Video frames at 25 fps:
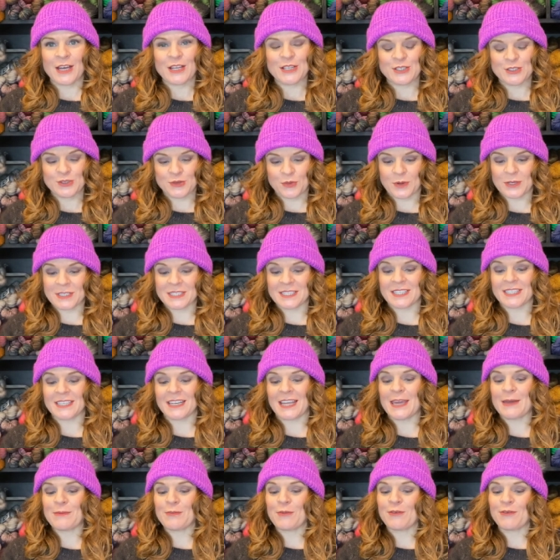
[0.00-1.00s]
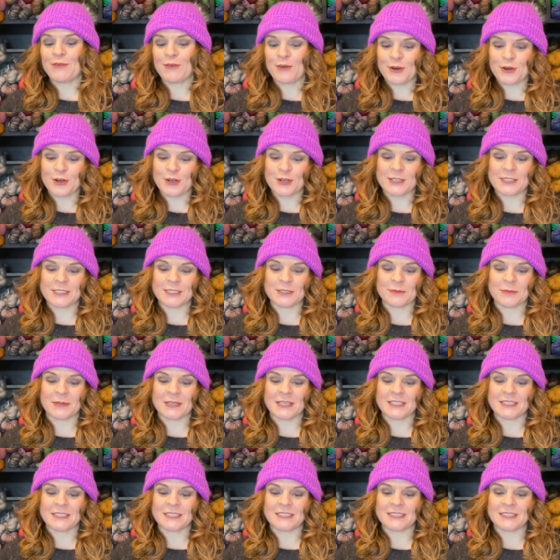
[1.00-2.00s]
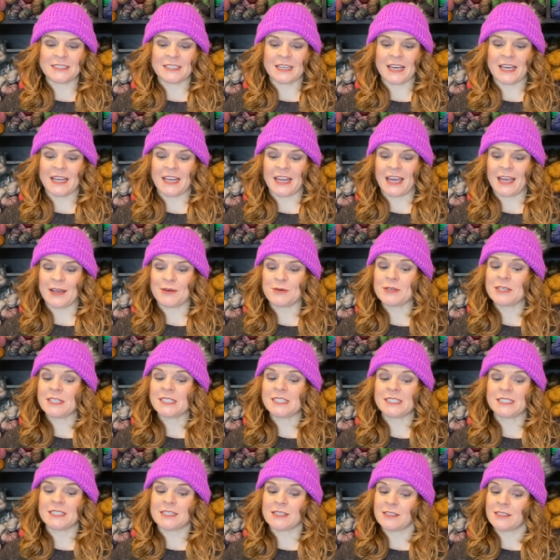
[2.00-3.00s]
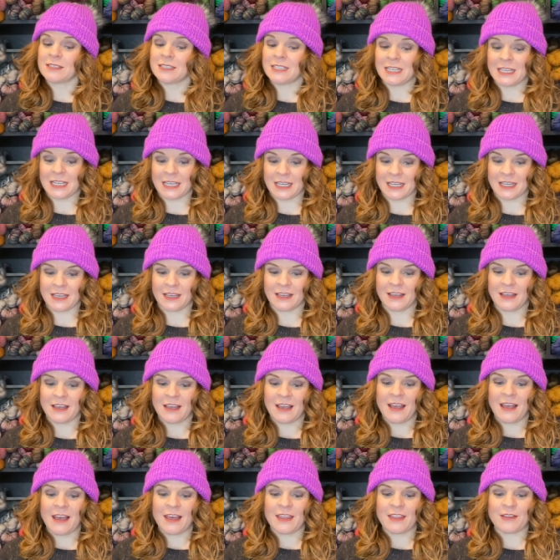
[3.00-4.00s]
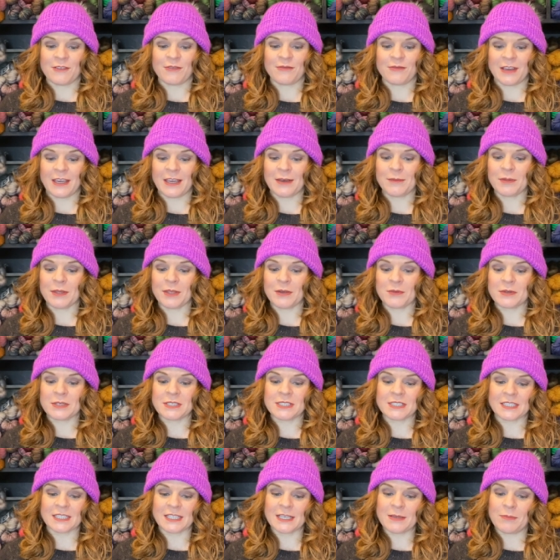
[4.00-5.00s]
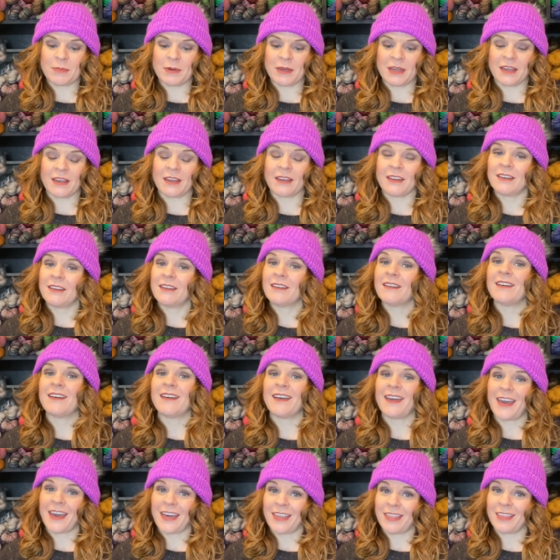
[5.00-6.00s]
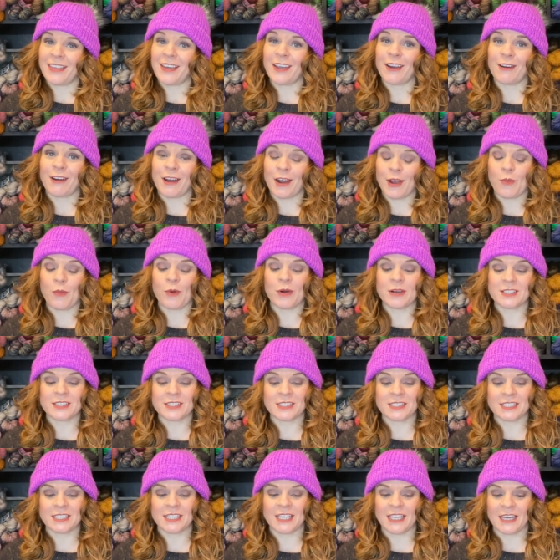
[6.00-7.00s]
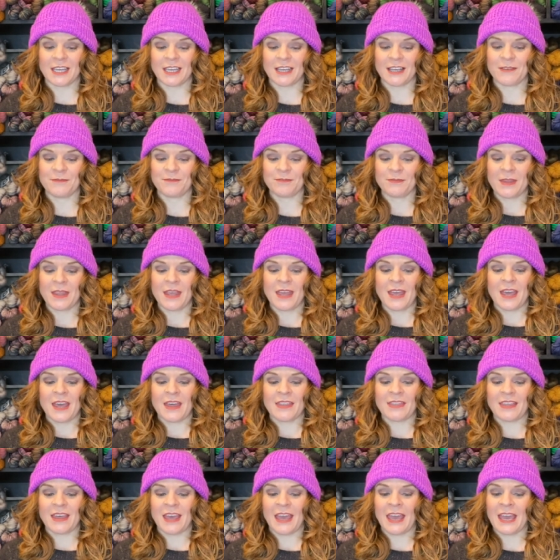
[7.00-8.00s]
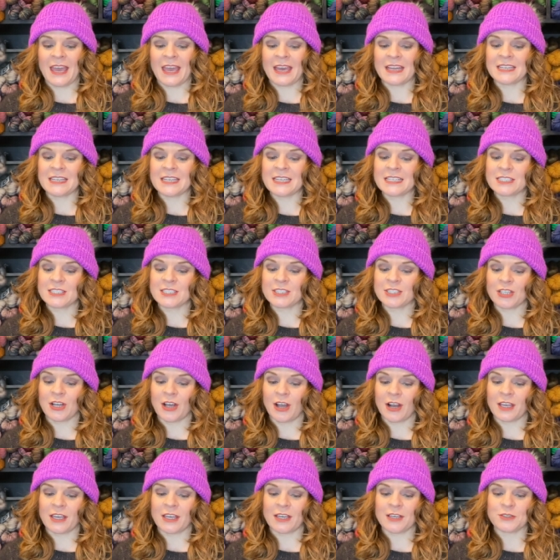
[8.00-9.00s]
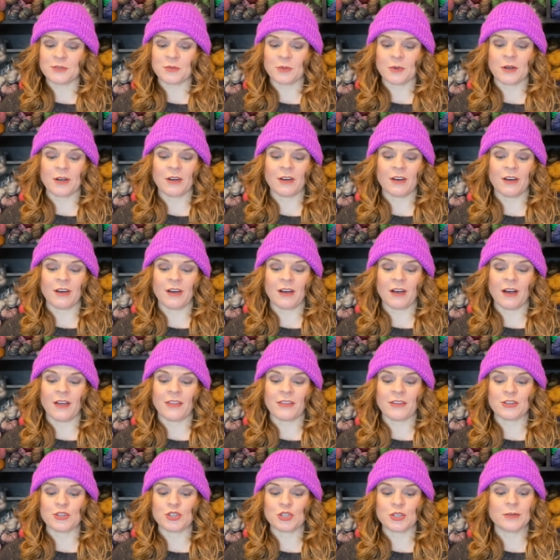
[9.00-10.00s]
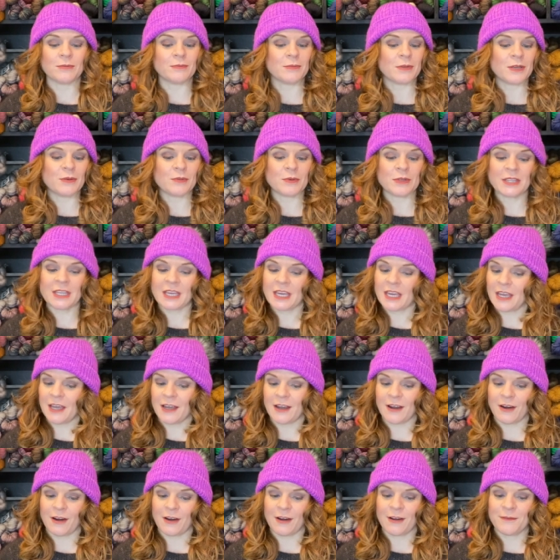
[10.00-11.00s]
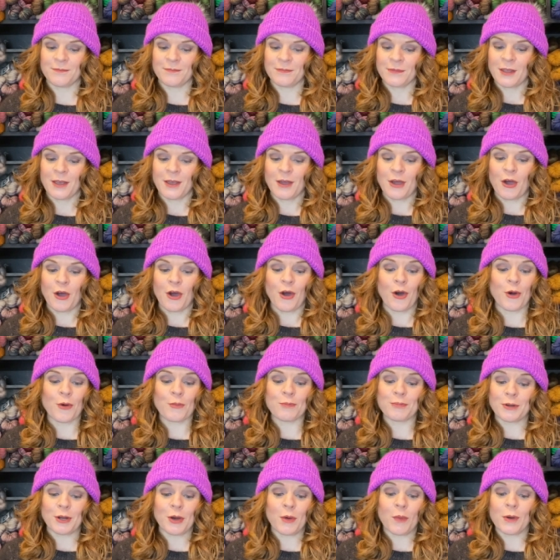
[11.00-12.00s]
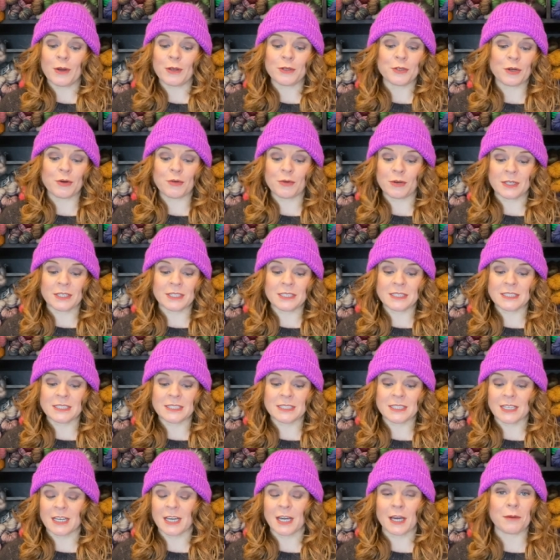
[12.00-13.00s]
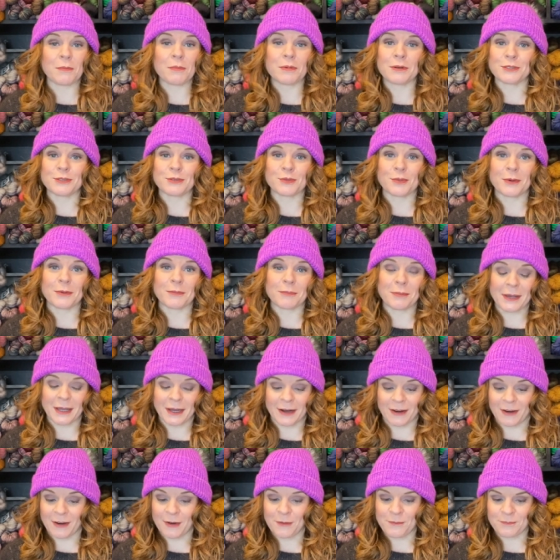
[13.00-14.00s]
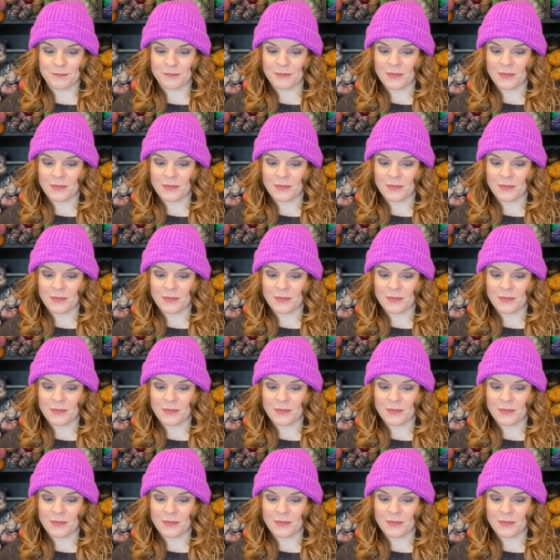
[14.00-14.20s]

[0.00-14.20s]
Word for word: Twas the night before Christmas, and I was still knitting. The family was sleeping, and there I was sitting. The hand-knit stockings were hung on the chimney with care. Hope no one noticed, the cupboards were bare.